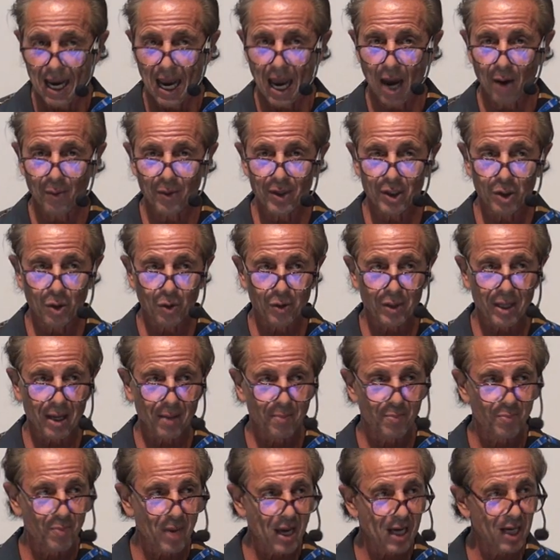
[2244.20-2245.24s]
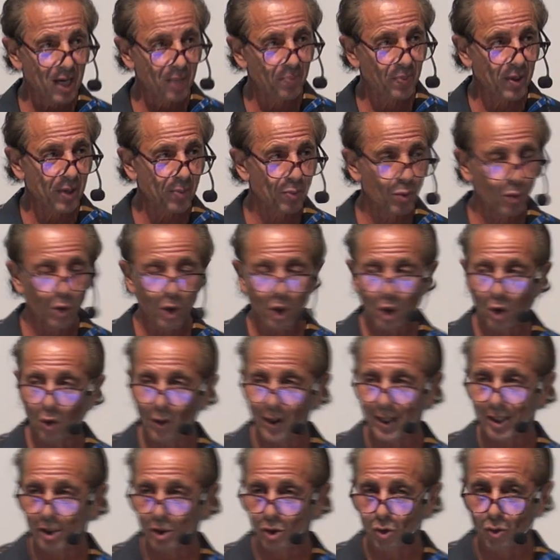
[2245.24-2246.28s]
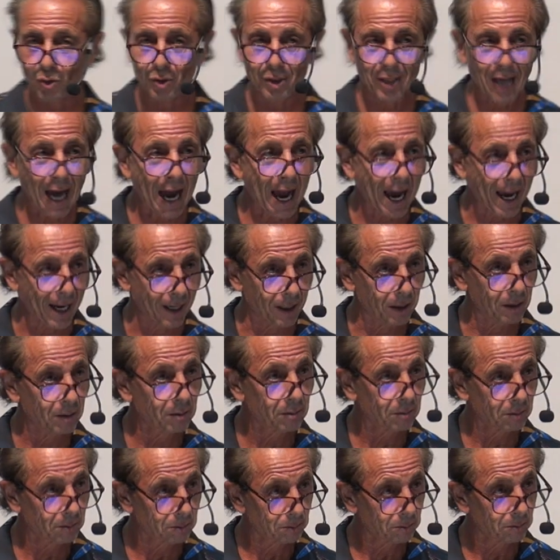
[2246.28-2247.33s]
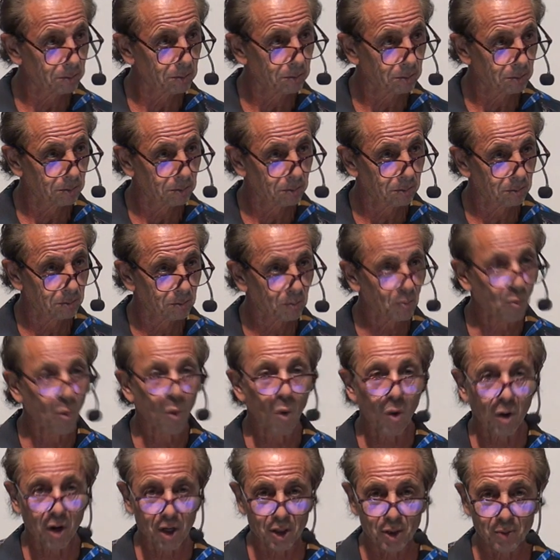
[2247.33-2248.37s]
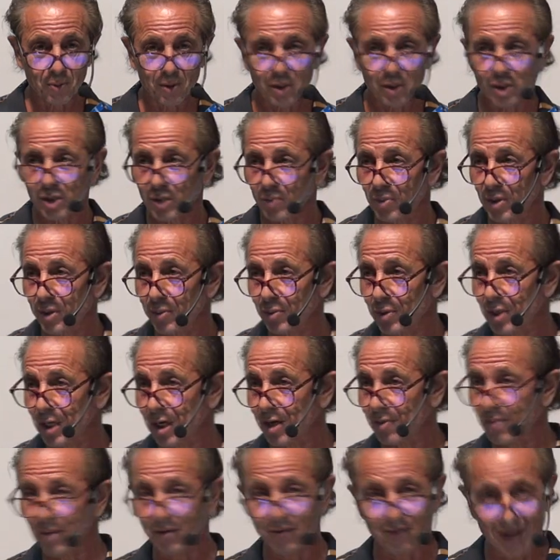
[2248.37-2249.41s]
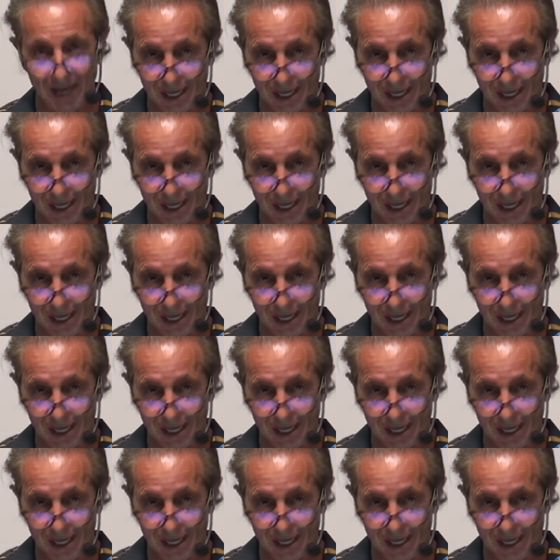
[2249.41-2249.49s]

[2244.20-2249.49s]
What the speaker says: And we know that many people are going to die more, especially people that have been